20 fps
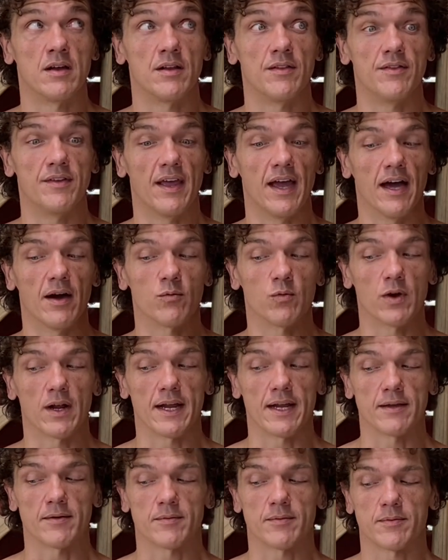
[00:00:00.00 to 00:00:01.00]
down
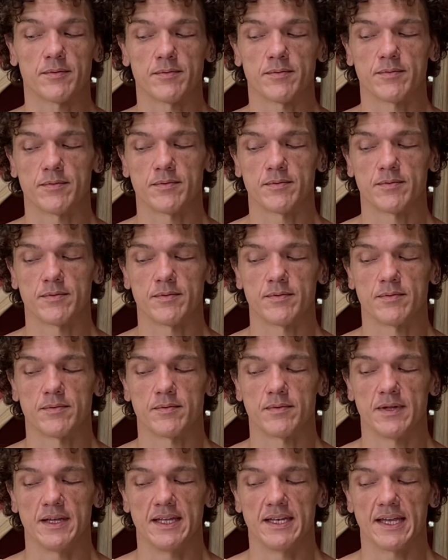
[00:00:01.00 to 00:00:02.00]
right.
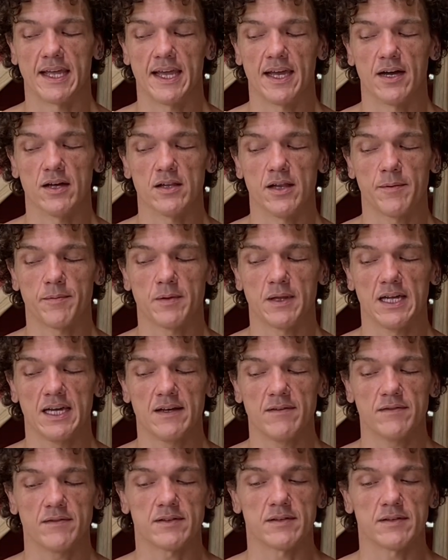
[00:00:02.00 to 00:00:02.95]
Inhale, up left.